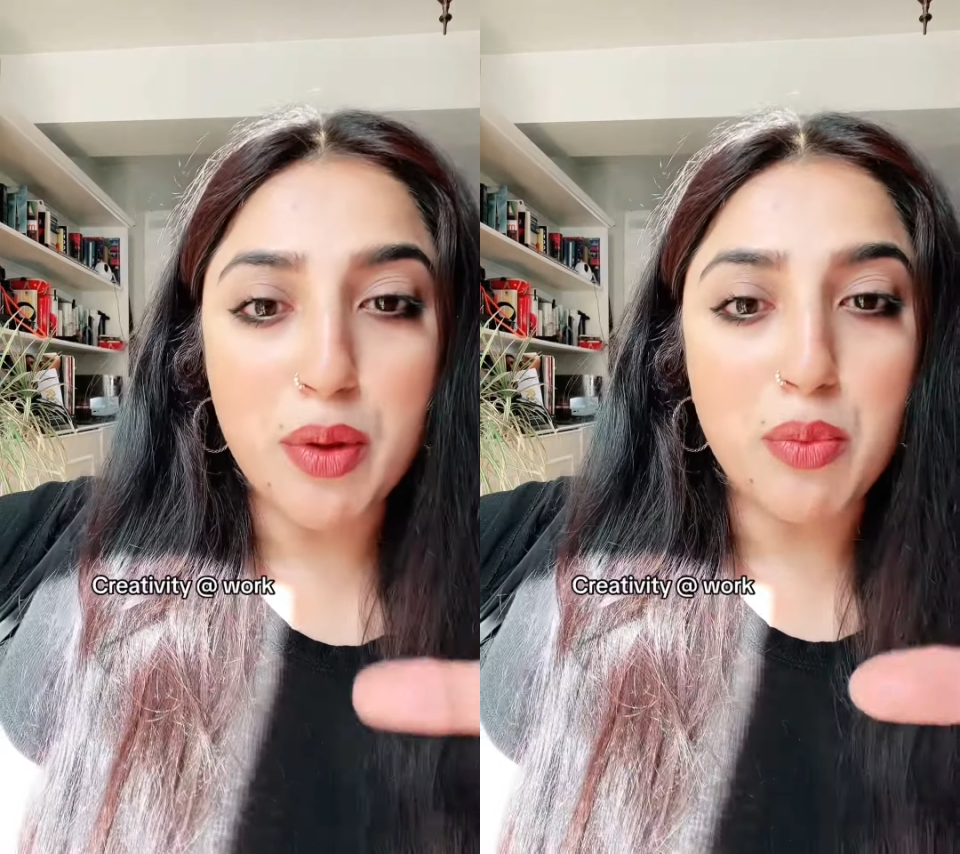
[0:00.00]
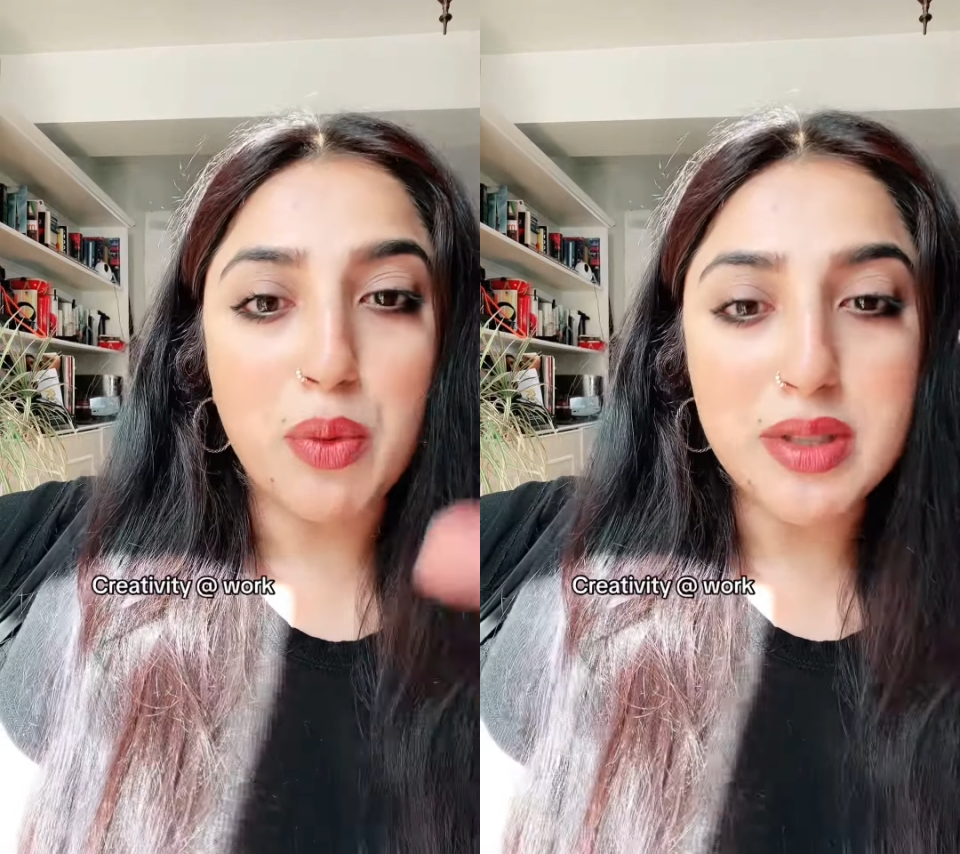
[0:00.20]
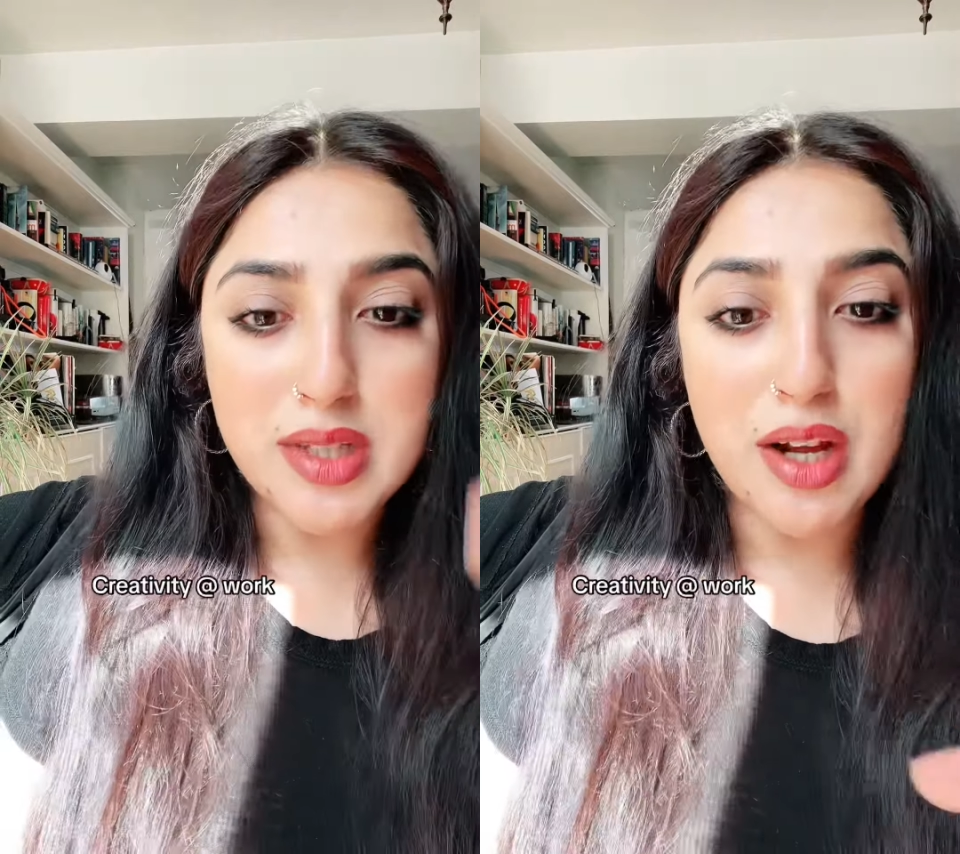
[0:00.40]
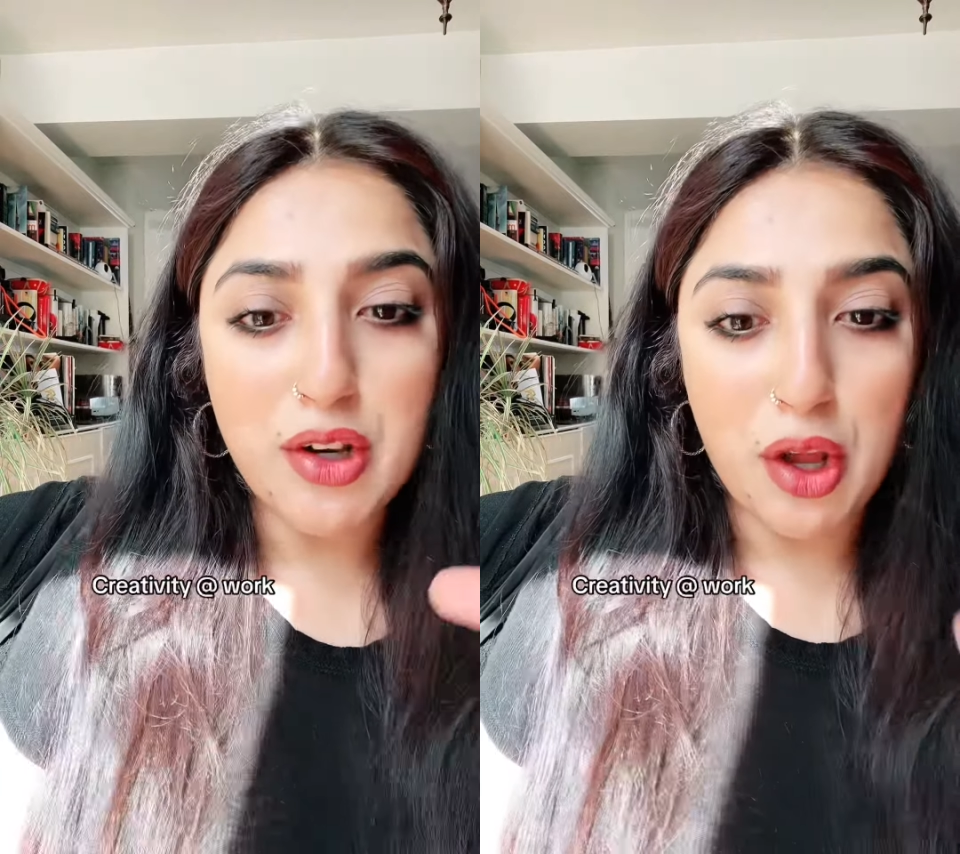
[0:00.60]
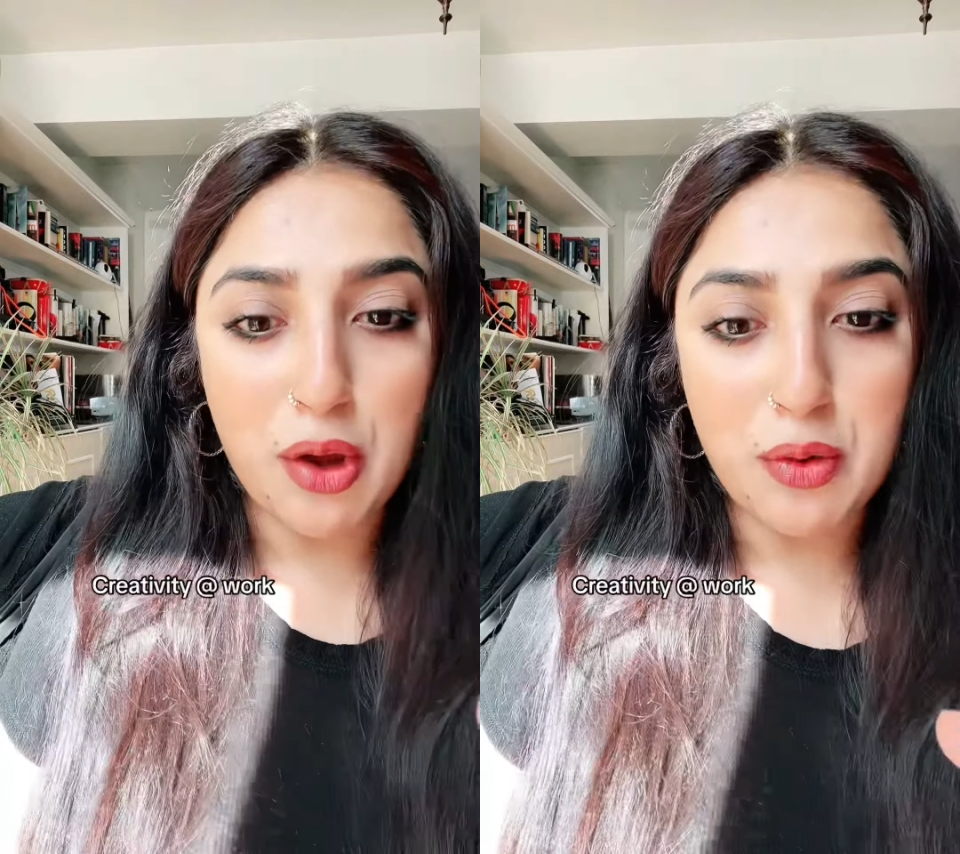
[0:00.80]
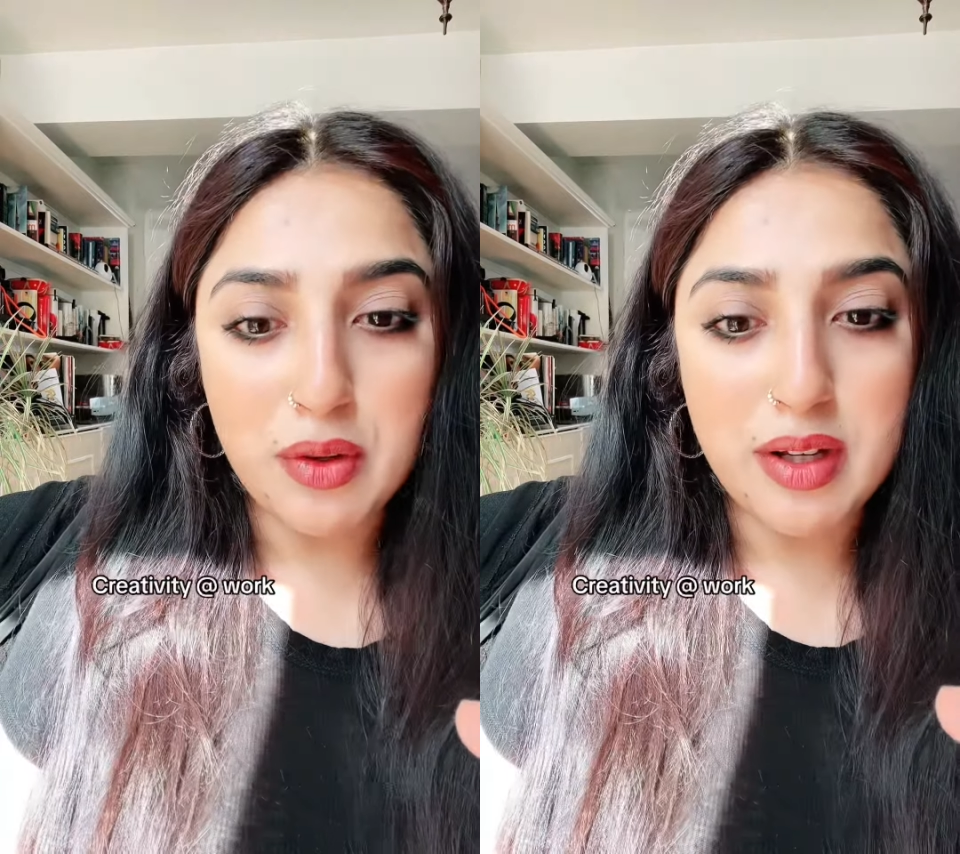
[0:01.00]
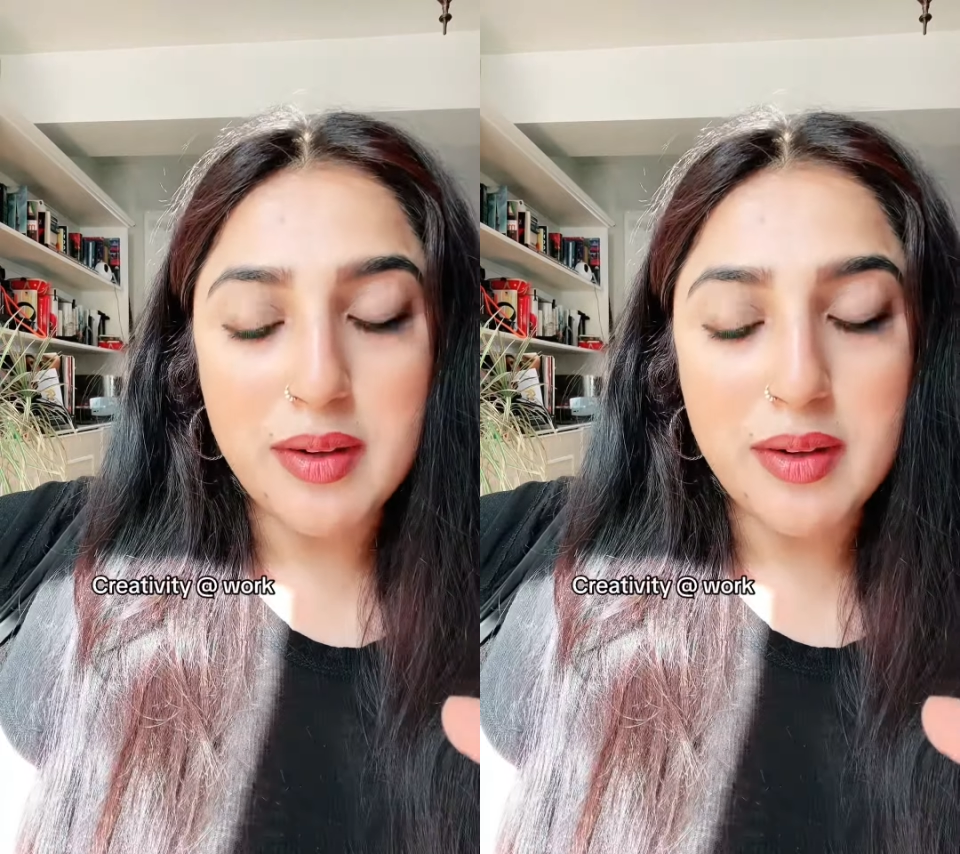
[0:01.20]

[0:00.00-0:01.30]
what's unknown